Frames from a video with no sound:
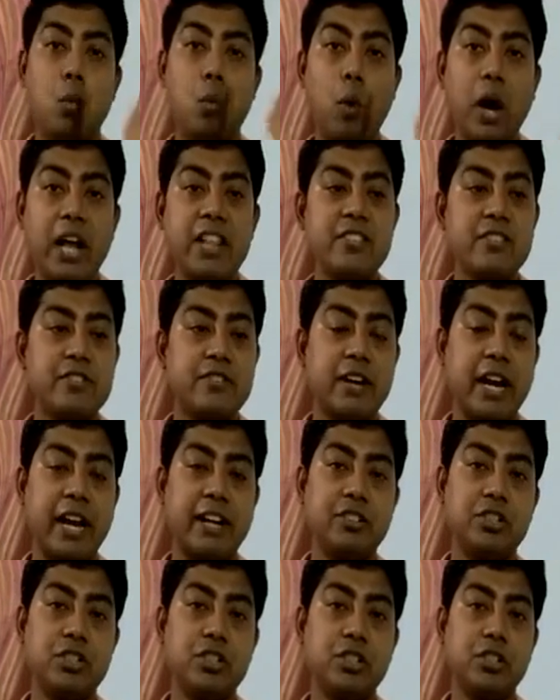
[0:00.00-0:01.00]
one
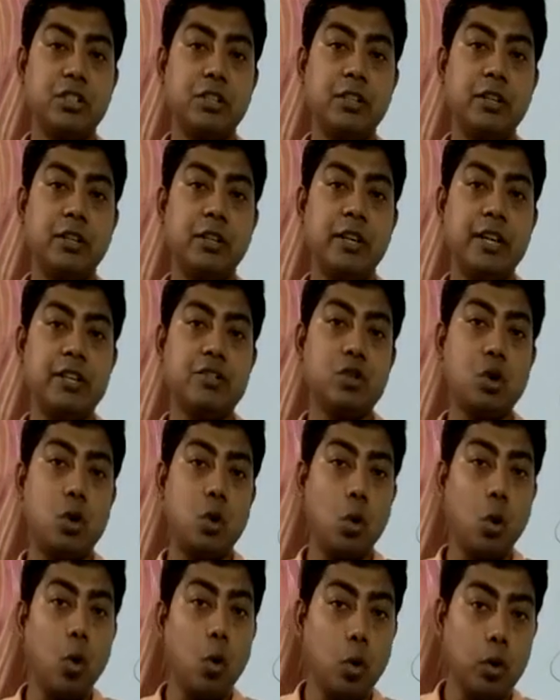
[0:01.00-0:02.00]
strand
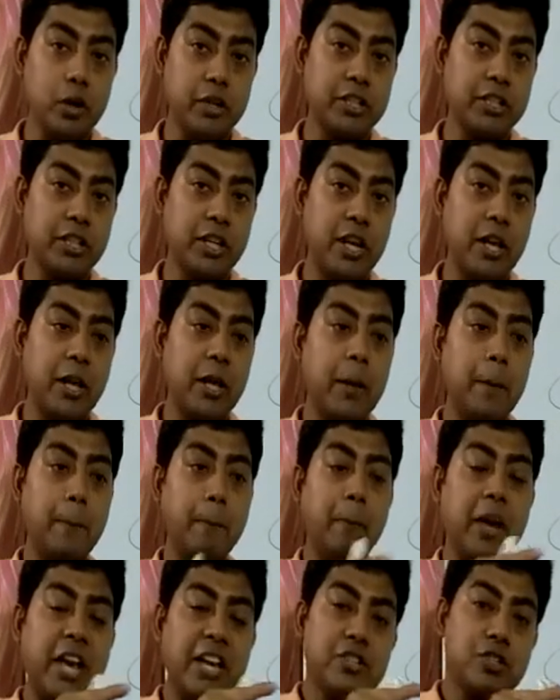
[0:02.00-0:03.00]
is old.
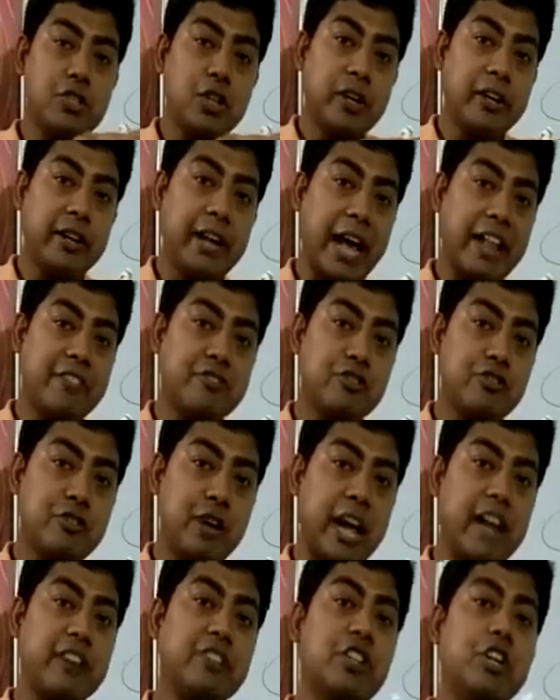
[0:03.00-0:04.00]
Based on that
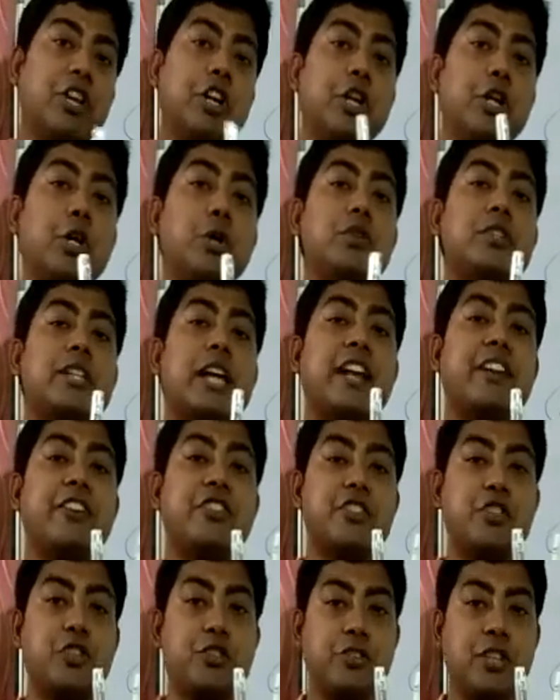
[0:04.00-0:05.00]
strand, new strand
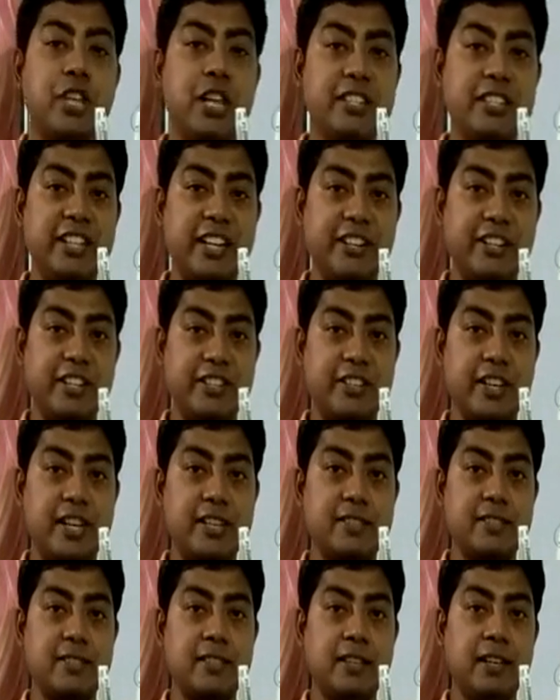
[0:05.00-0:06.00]
is
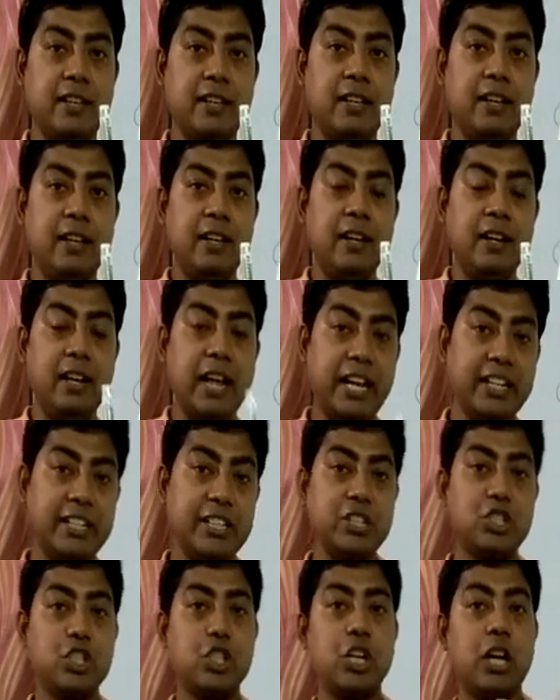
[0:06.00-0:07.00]
synthesized. Like
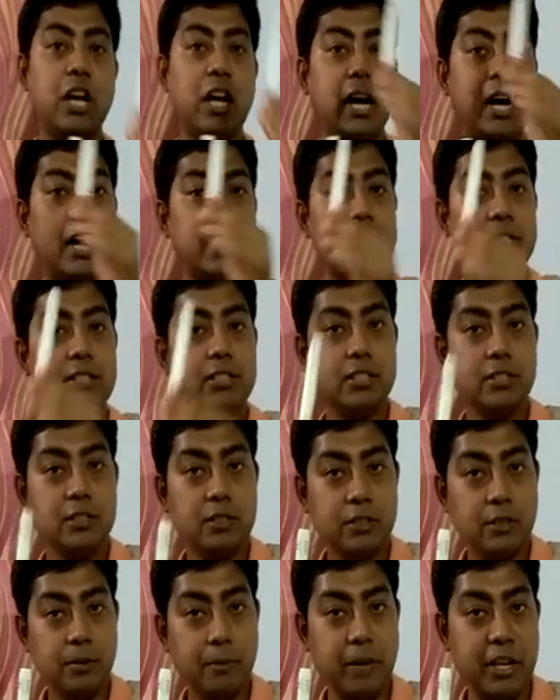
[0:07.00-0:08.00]
that, another,
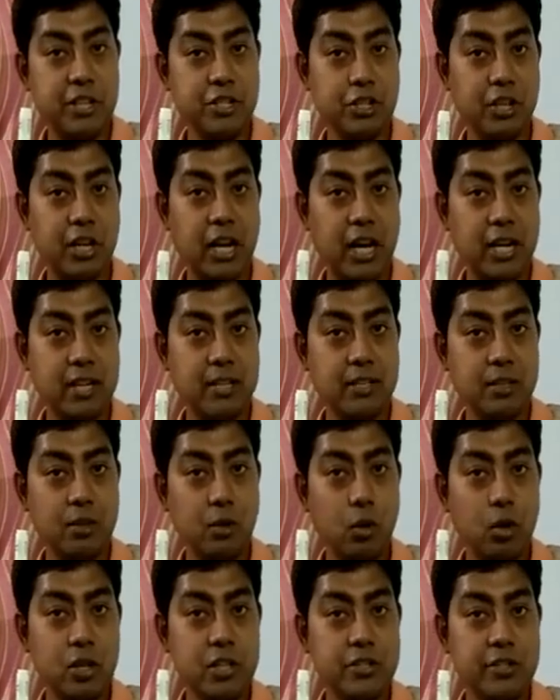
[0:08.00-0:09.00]
based on another
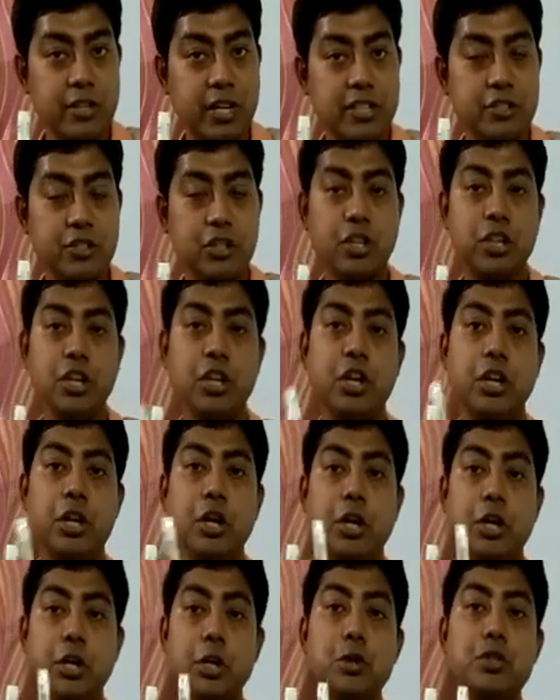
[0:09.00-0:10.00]
old strand,
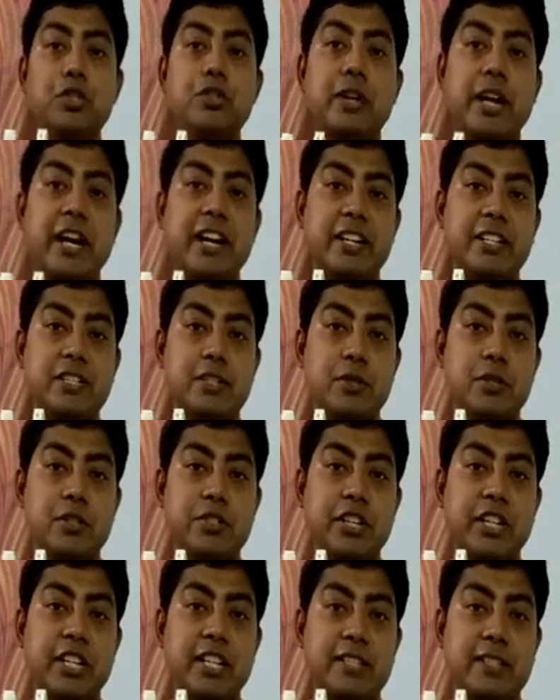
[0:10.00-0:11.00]
new strand is
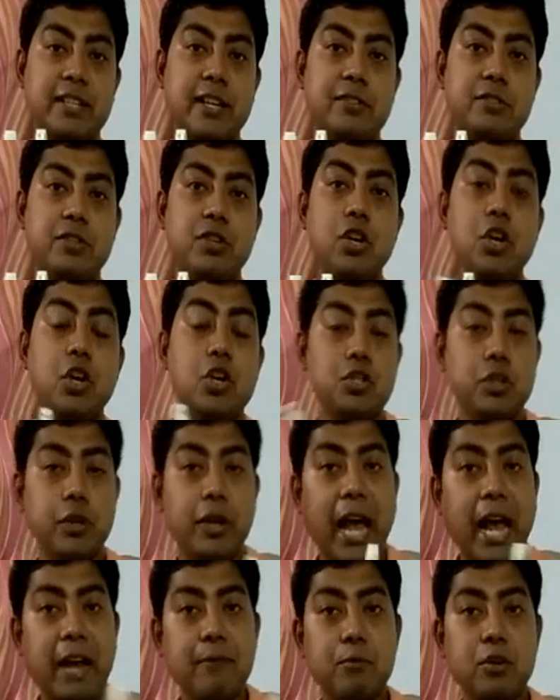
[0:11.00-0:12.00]
synthesized. So
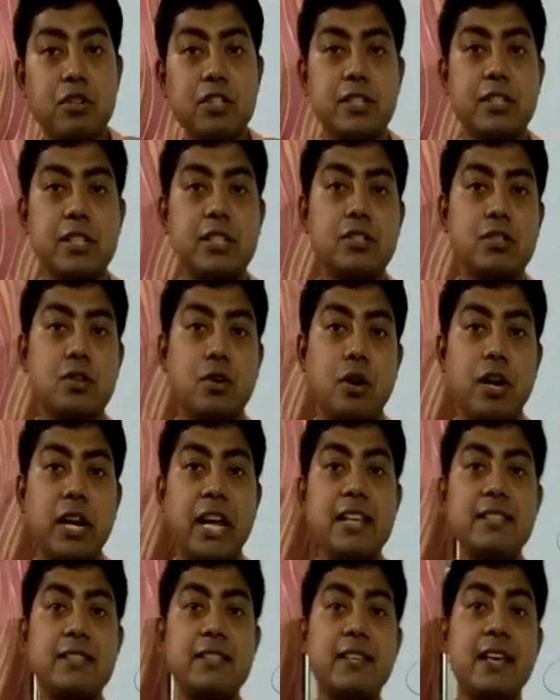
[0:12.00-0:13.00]
that process is
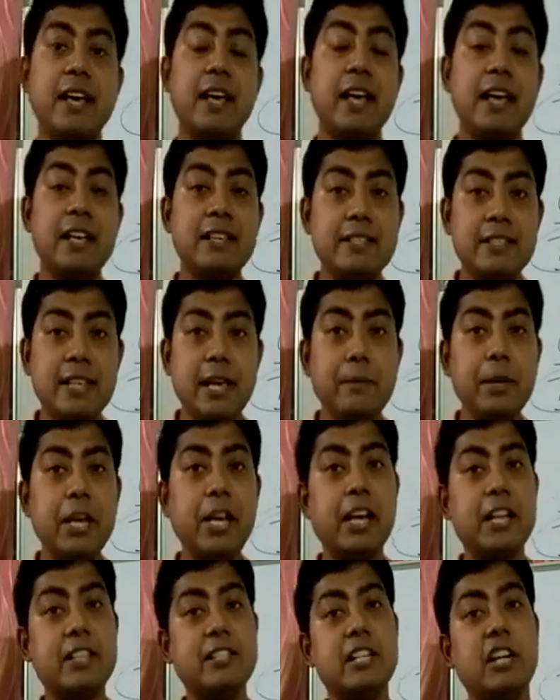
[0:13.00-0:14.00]
called as
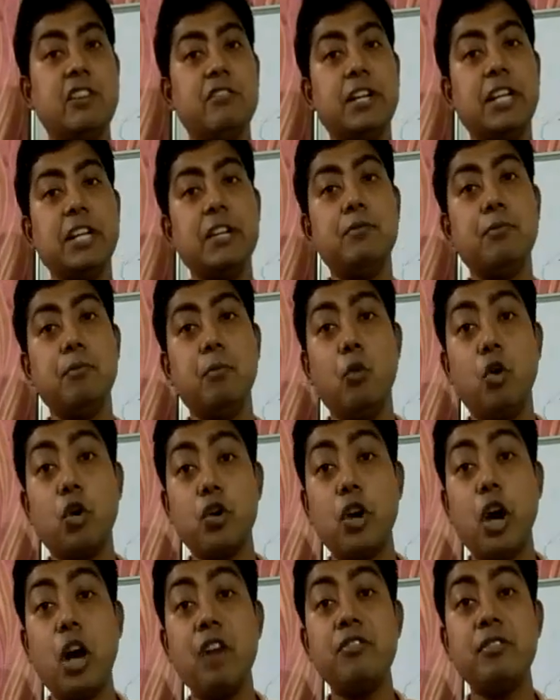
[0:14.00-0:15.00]
semi-conservative
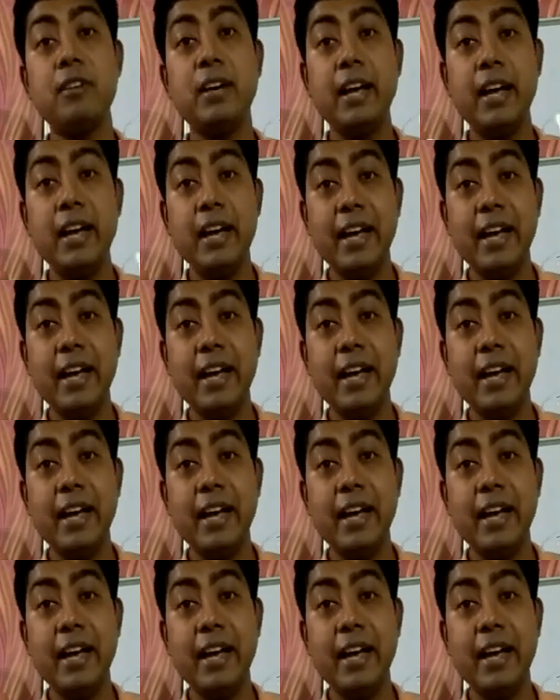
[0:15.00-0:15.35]
mode of